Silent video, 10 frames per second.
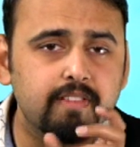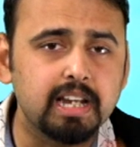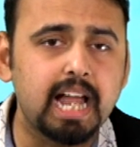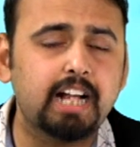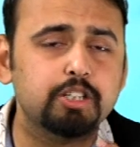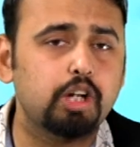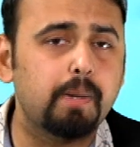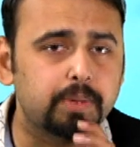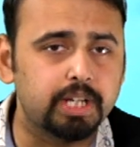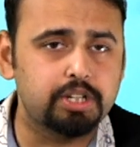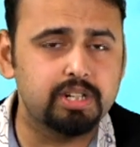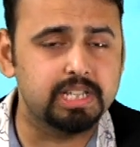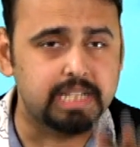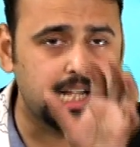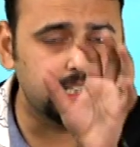lakh job creation? Is
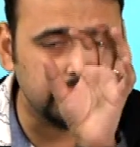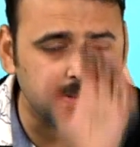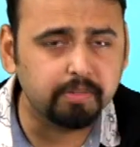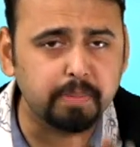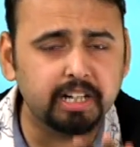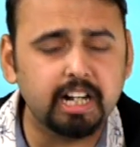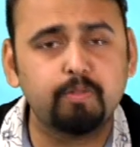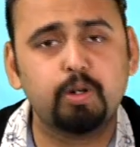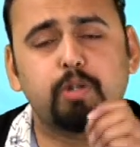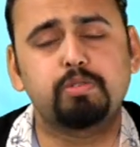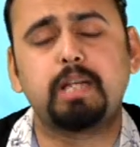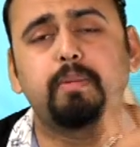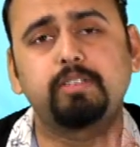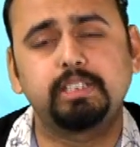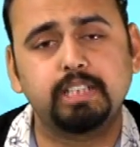that the theme of the paragraph? What do you say
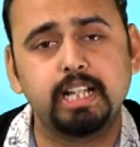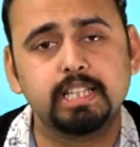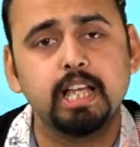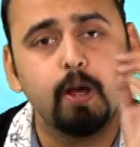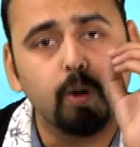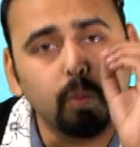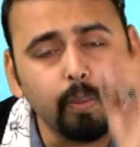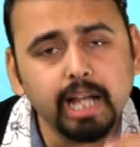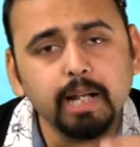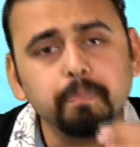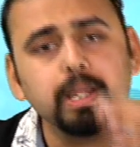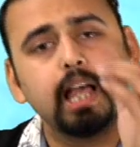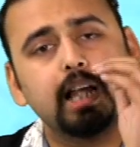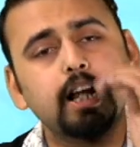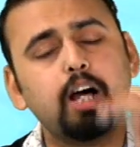about this, guys? Well,
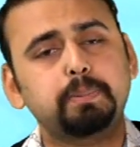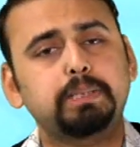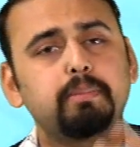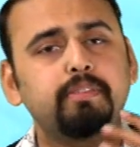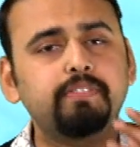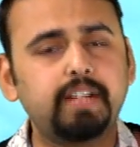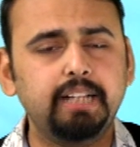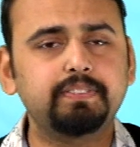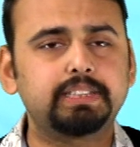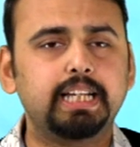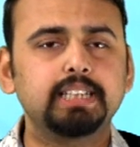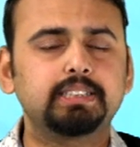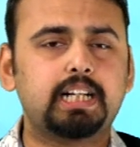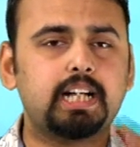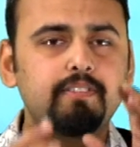now option number five says
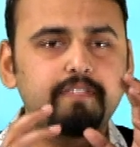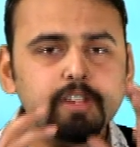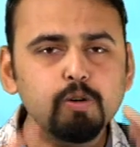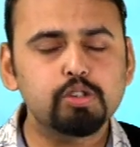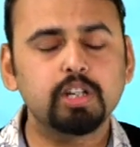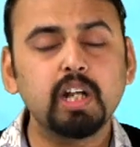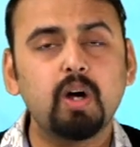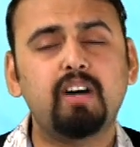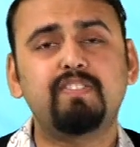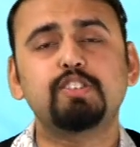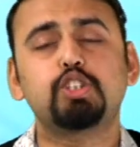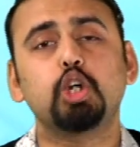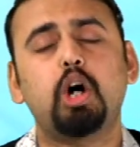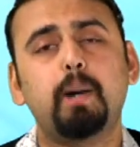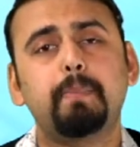the confusion of
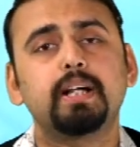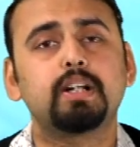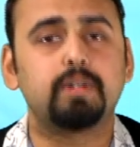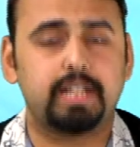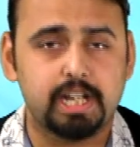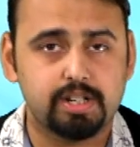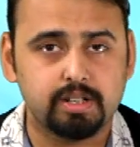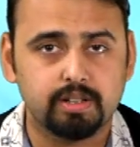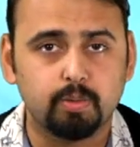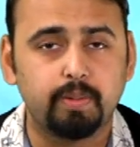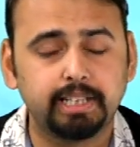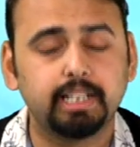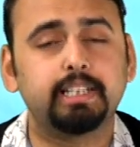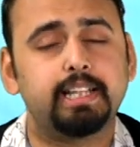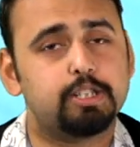job creation, whether
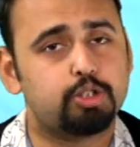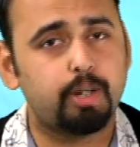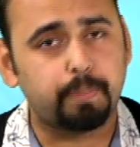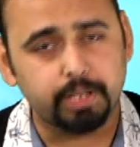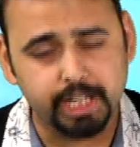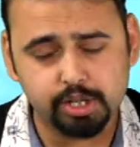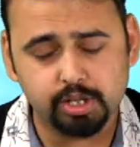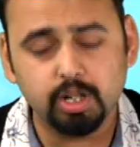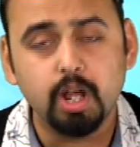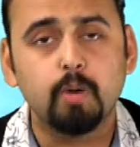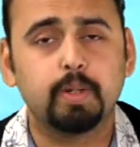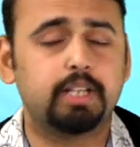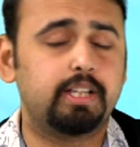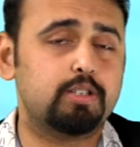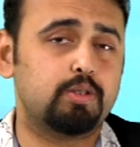there is job creation, whether
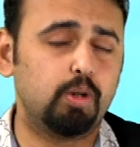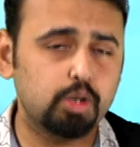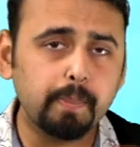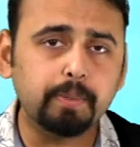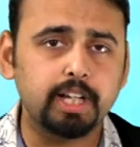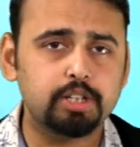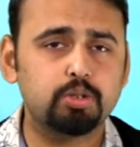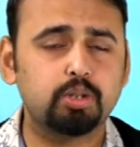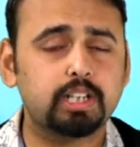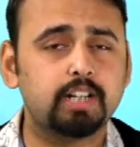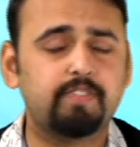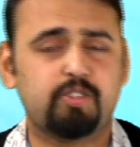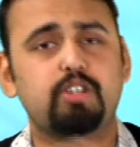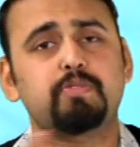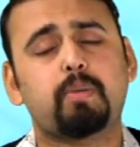there is no job creation. So the
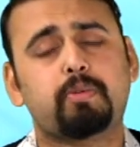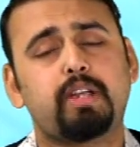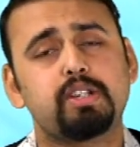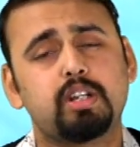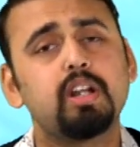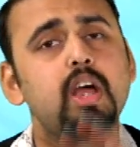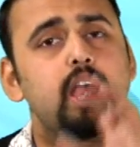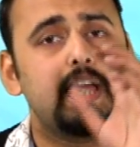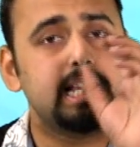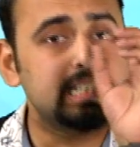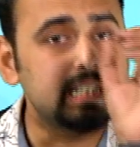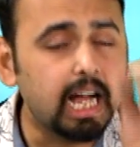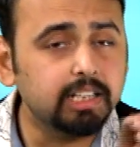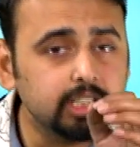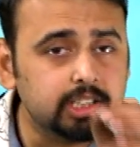confusion of job creation, is
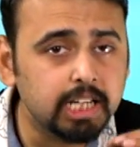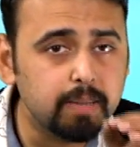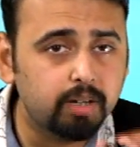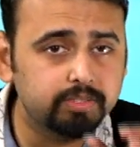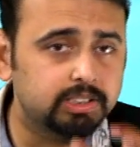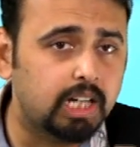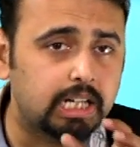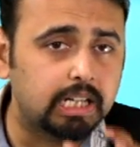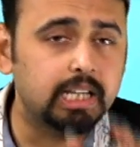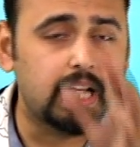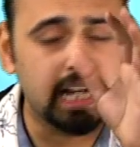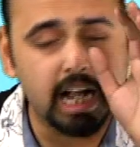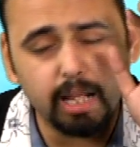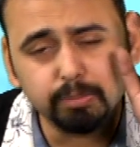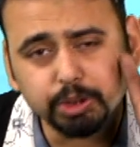that the theme of this article? And I am